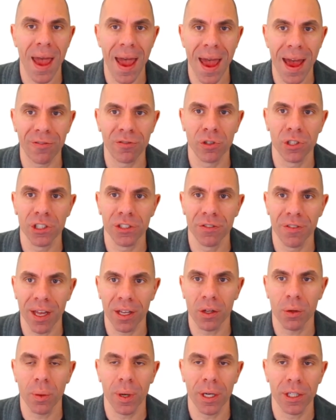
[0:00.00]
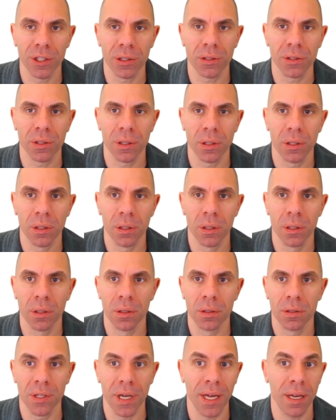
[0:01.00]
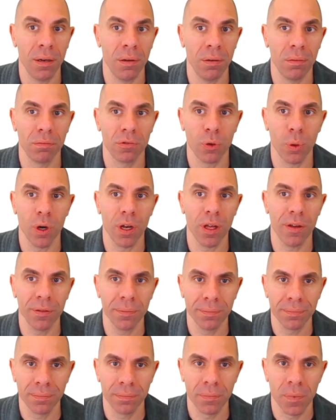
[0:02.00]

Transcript: average valuations? 10, 20 of them?